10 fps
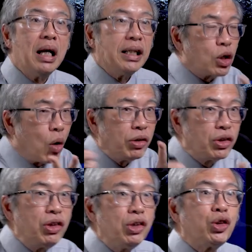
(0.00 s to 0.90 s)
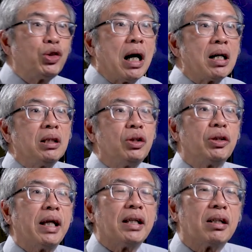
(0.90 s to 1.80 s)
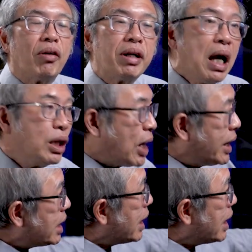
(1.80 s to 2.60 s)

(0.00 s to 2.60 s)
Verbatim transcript: It's a constant struggle to get the glory. You either